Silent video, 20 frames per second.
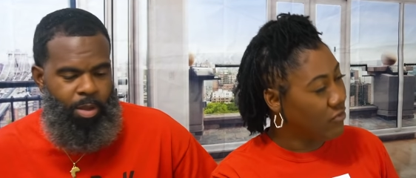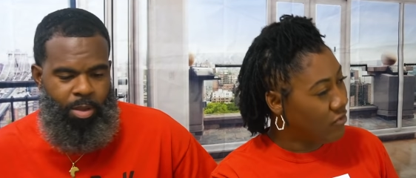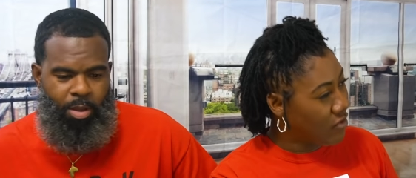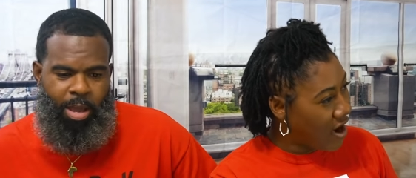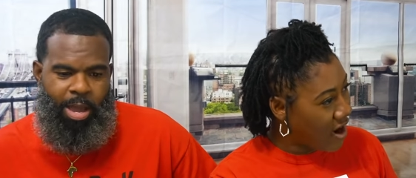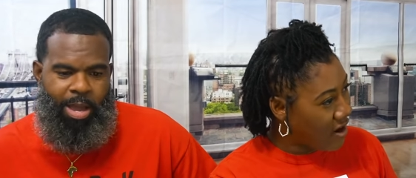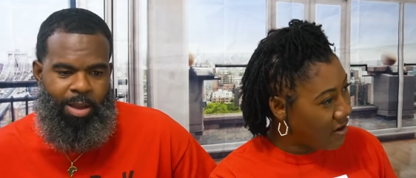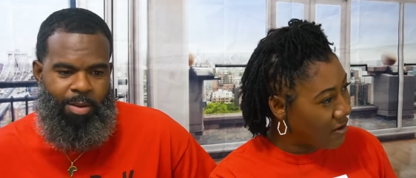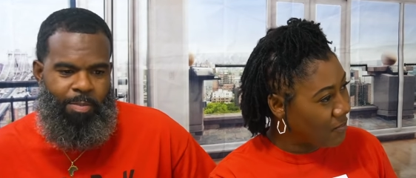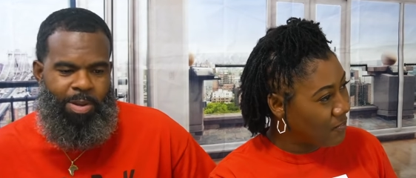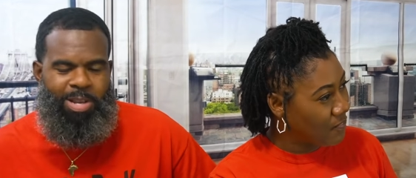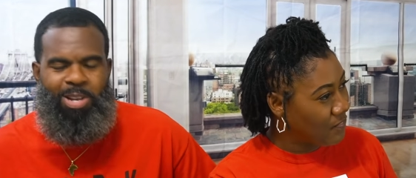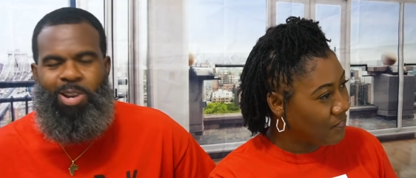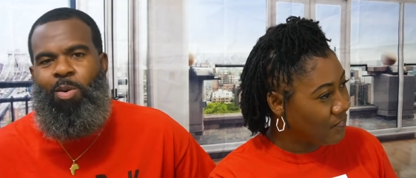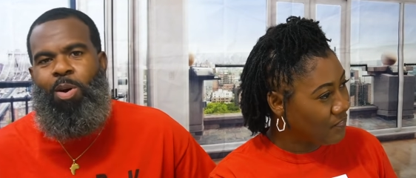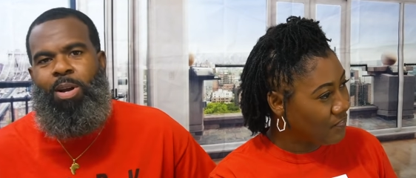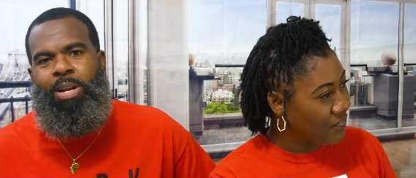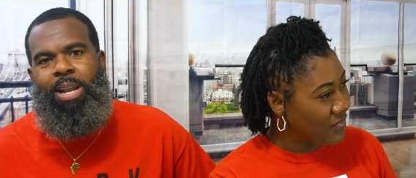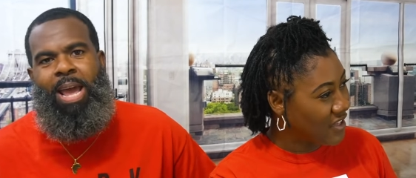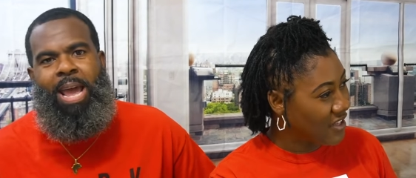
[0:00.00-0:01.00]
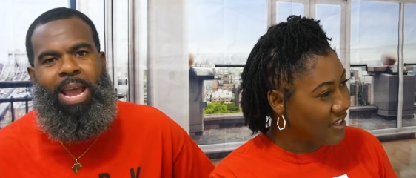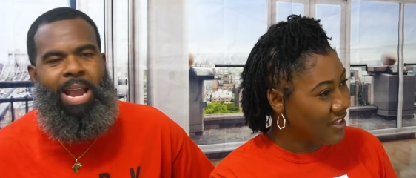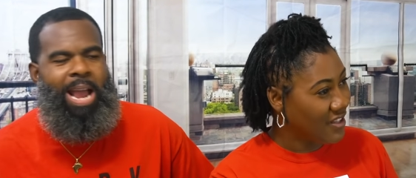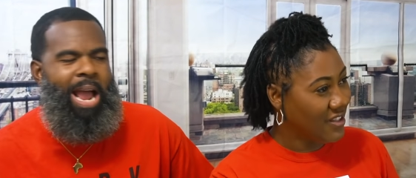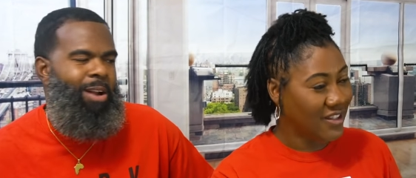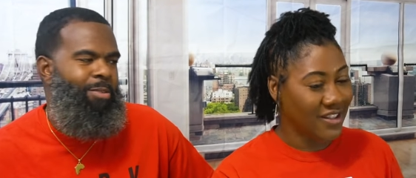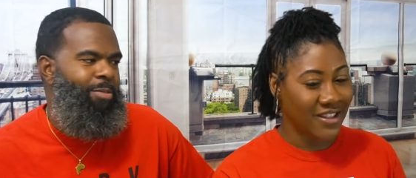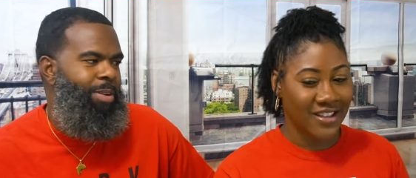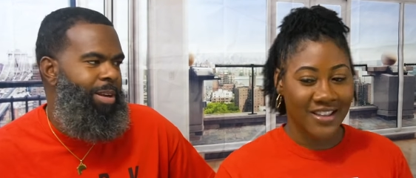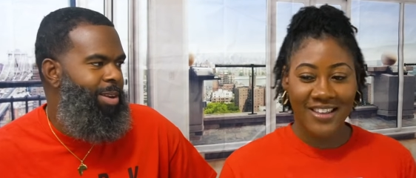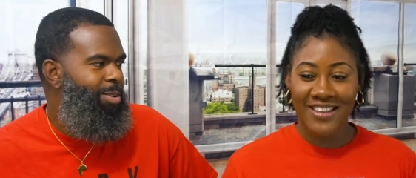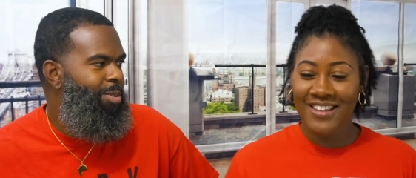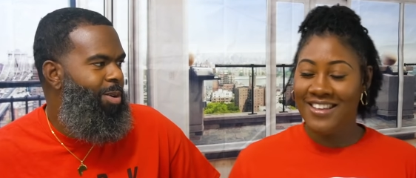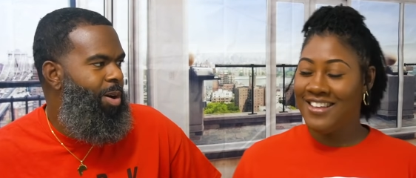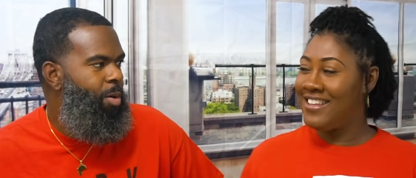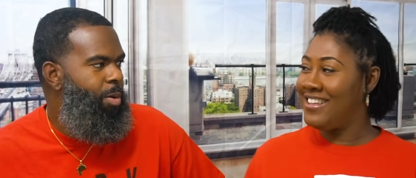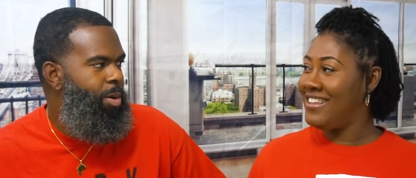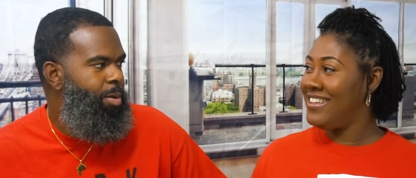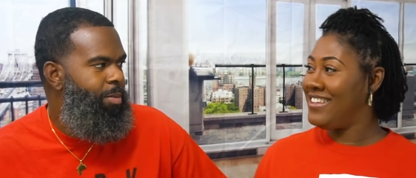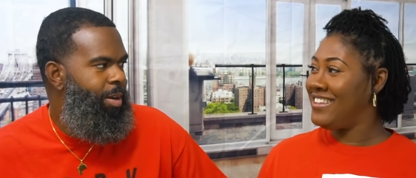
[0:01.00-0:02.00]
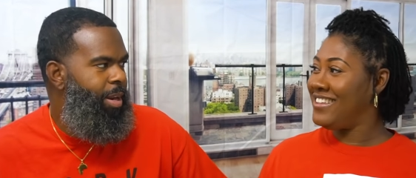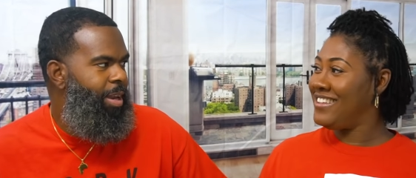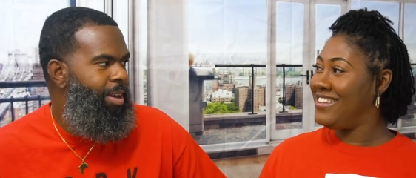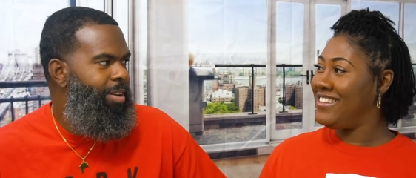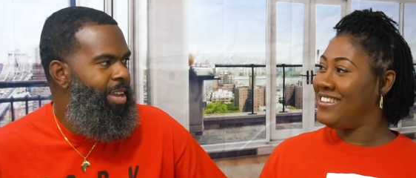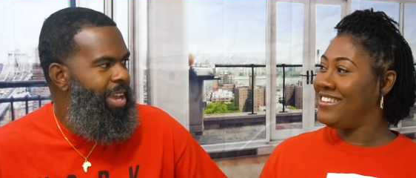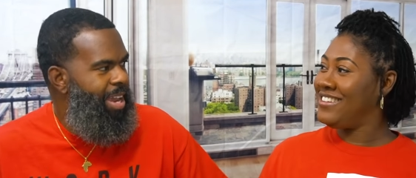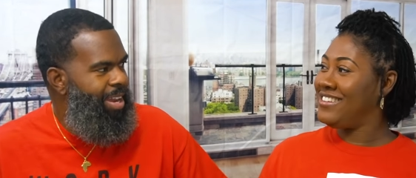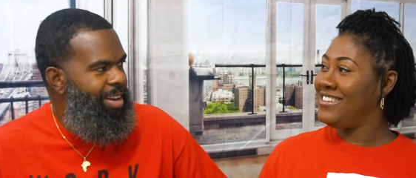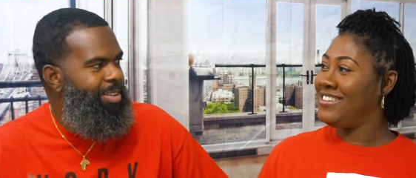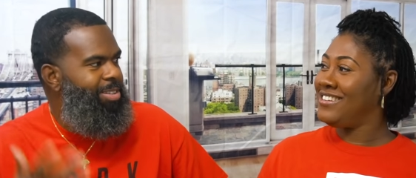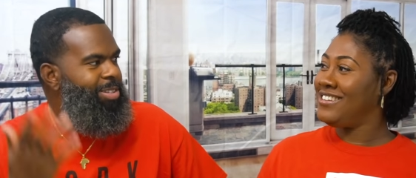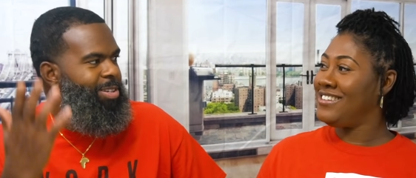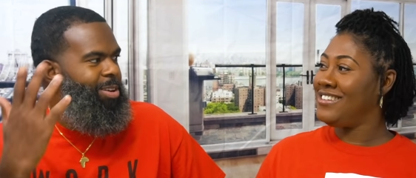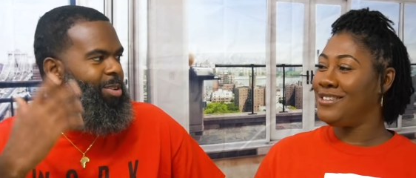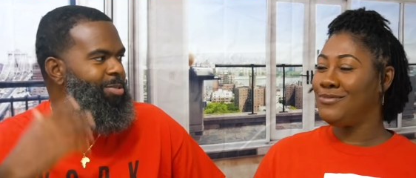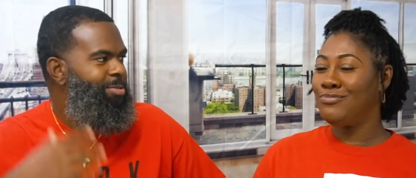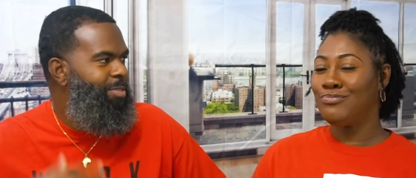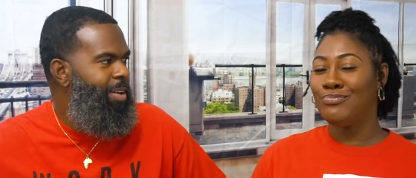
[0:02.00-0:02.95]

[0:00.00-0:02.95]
Speaker 1: Right. Yeah, but you know what? They ain't got to really go all the way over there. Hey, the shirts